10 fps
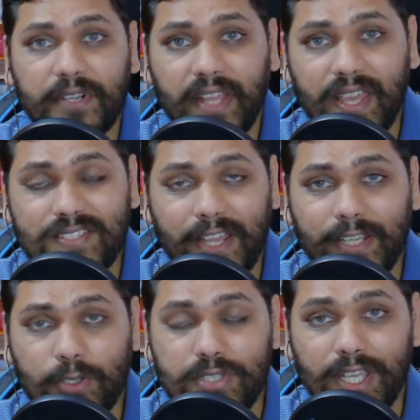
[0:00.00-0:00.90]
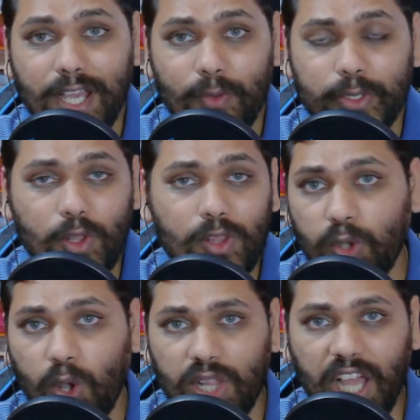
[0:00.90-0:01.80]
I'm pretty excited to see how it
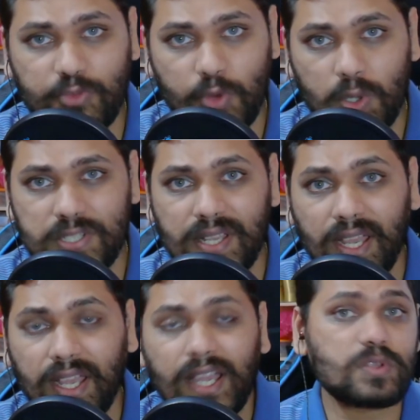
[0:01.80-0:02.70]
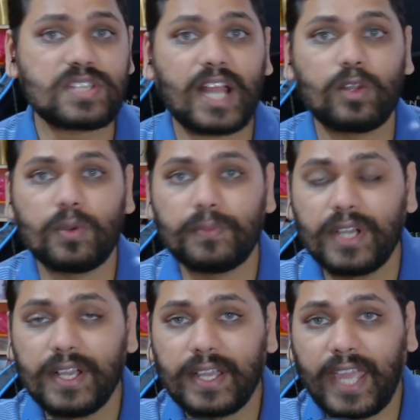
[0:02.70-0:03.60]
how it all unfolds and how
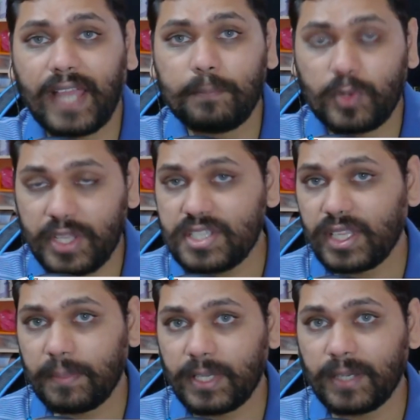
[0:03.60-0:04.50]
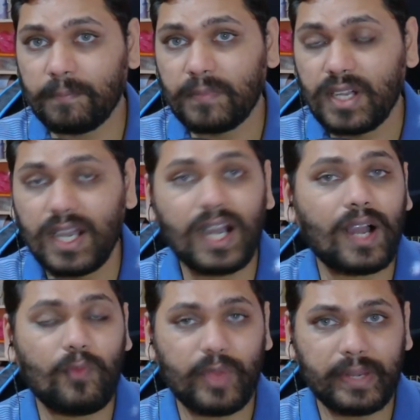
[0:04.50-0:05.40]
Stardome can potentially become
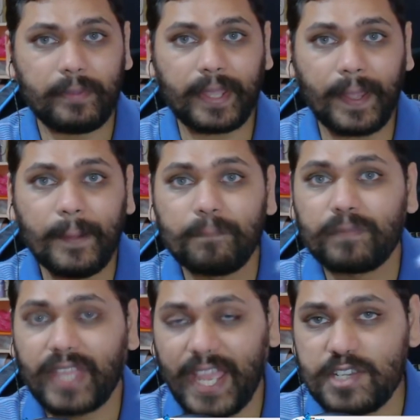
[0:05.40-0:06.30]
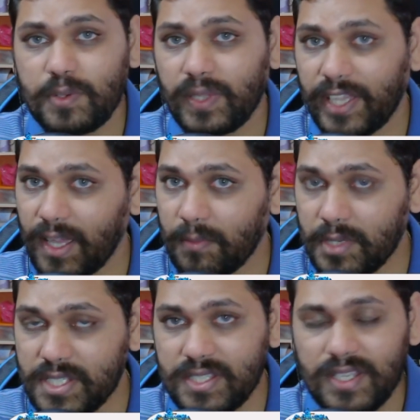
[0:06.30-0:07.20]
a very big casual
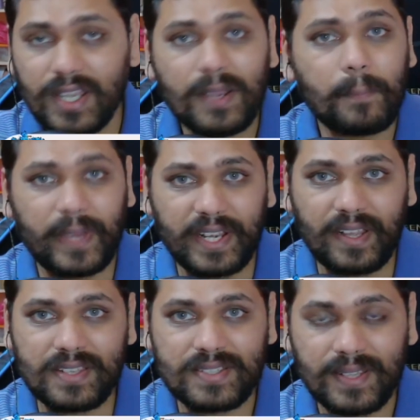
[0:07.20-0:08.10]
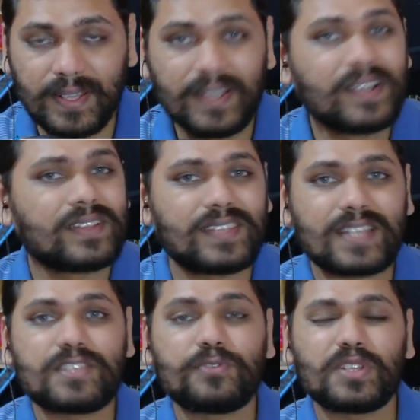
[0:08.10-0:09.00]
gamer's paradise.
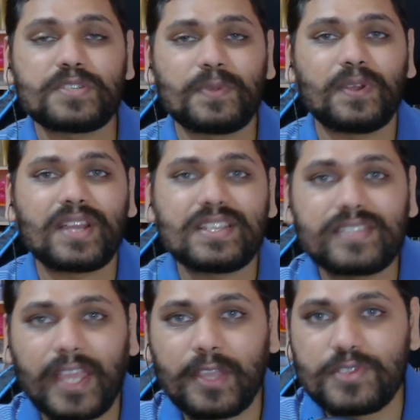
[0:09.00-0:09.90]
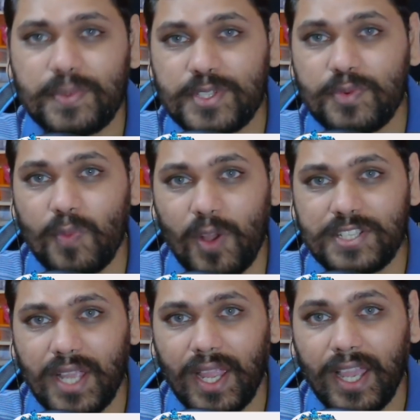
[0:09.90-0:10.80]
That's it for this video, guys. Thank you so much for
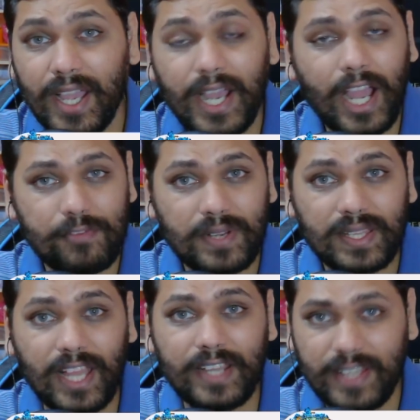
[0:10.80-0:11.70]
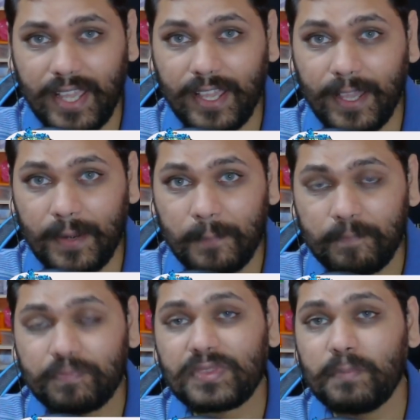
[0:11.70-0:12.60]
watching. Have fun and take care.
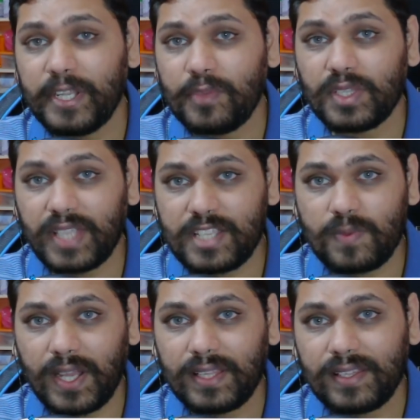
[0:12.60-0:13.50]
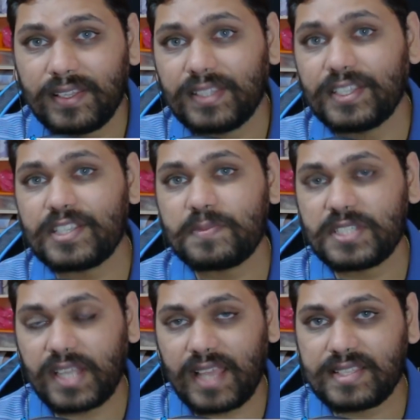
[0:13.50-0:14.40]
Meet you in the next one. This is
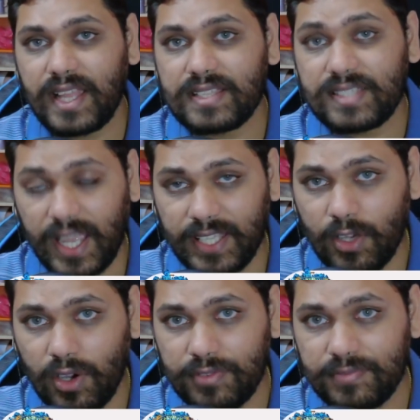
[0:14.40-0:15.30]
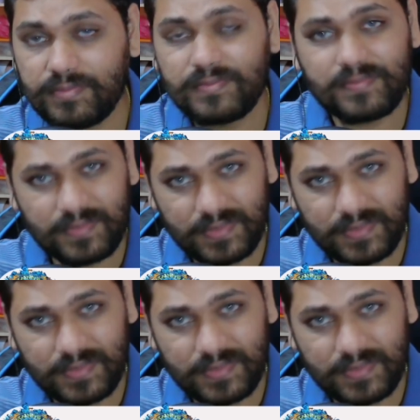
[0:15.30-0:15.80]
Mr. Aslan signing off.